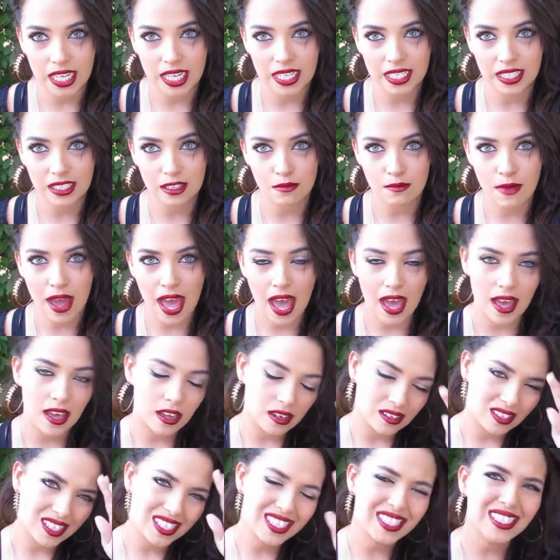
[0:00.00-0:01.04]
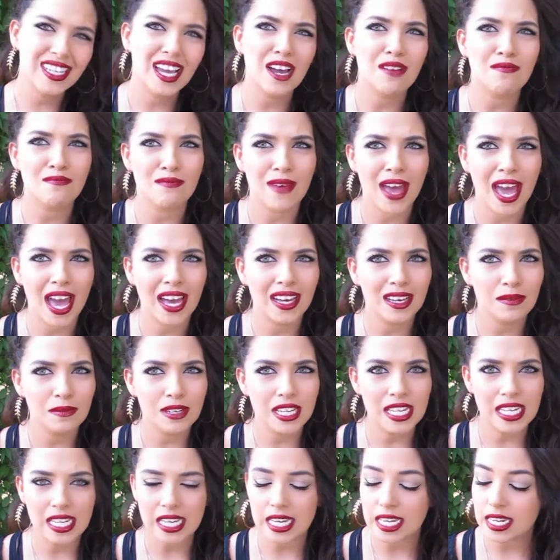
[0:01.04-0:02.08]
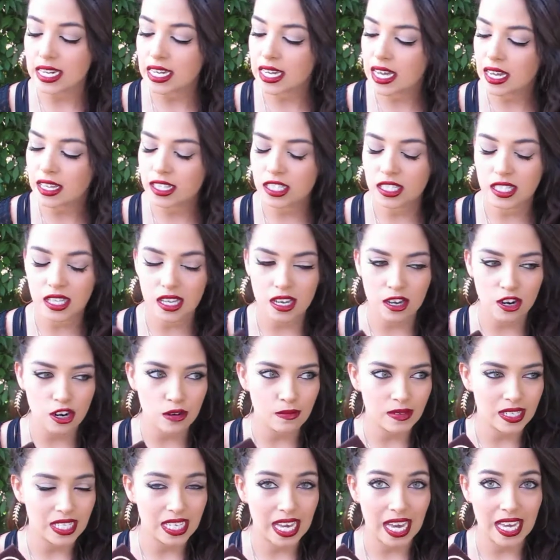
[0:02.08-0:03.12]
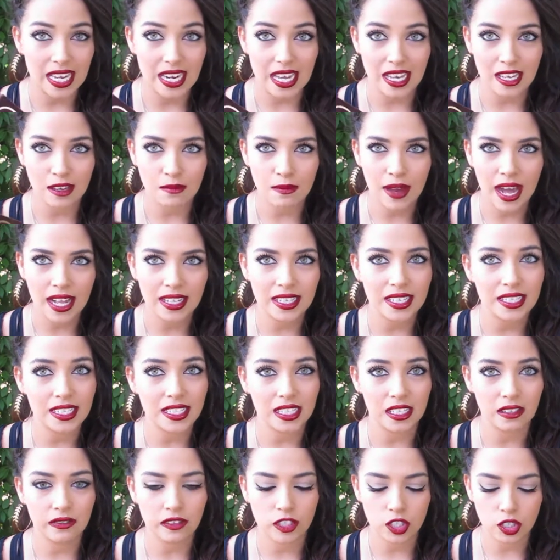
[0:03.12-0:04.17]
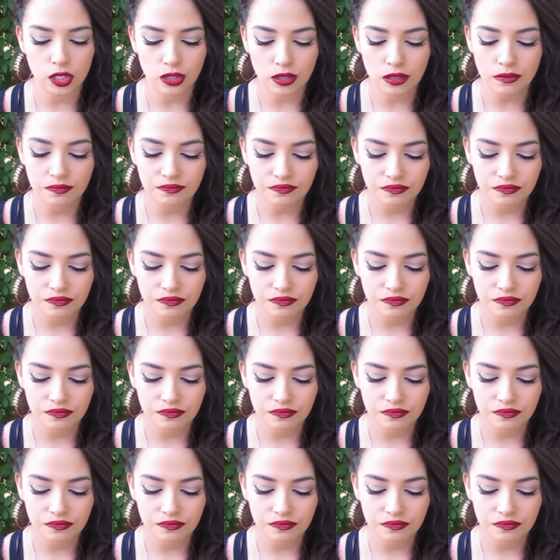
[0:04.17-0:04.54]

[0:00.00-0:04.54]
It's the MAC. It's not MAC, I'm an idiot. It's the Urban Decay Naked palette. It's the original.